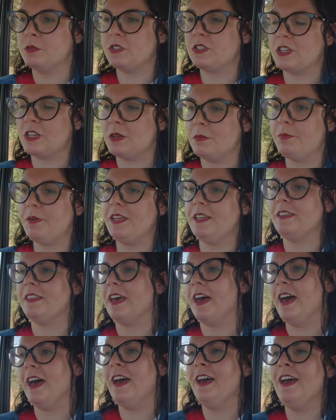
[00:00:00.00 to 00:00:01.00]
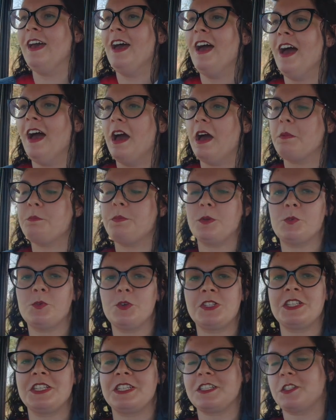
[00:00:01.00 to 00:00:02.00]
was going to be there, but
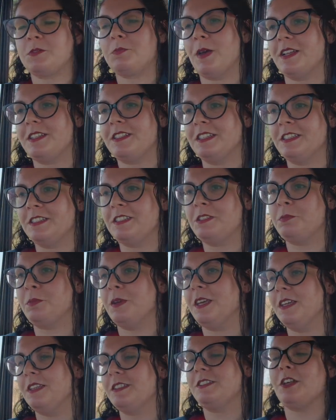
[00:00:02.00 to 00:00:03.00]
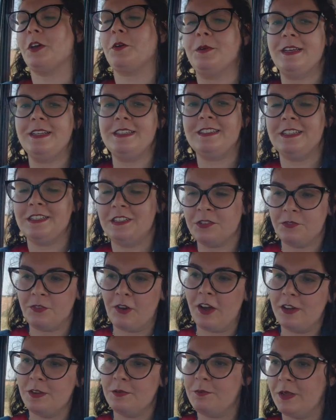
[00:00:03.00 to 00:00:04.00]
wasn't expecting to be so easy to
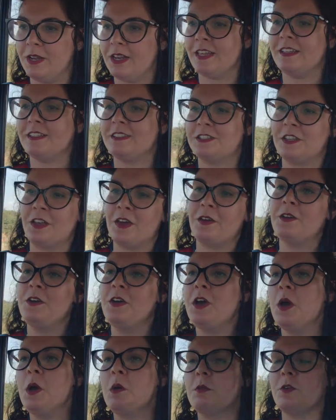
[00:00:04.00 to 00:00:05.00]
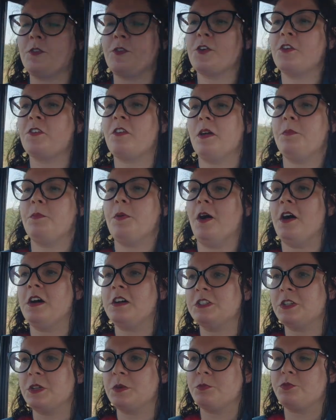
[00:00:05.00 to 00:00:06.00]
find Billy. So before I
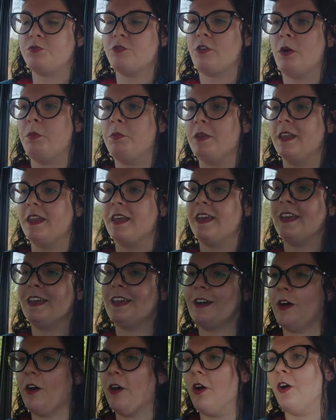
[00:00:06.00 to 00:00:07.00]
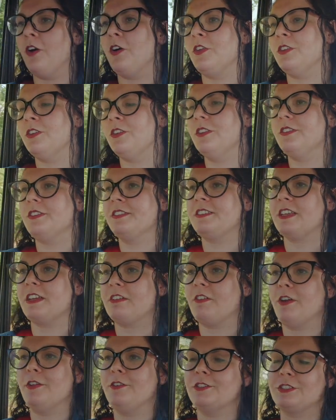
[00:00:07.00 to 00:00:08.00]
parked up properly on the
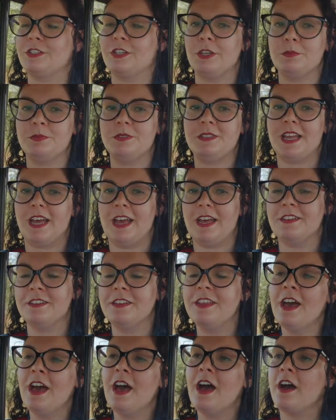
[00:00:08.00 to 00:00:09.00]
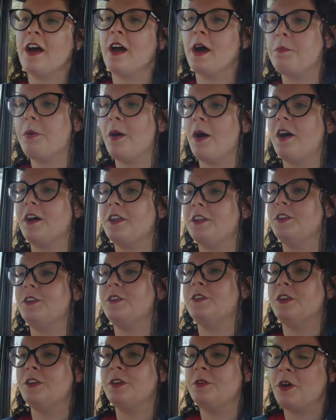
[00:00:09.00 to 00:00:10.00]
Singer Owners Club stand, I parked
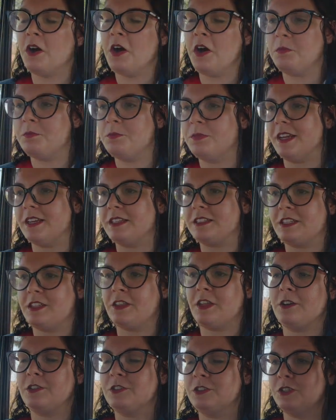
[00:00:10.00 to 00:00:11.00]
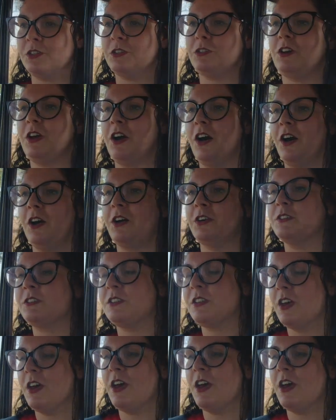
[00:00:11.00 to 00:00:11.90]
Lulu up next to those 2 cars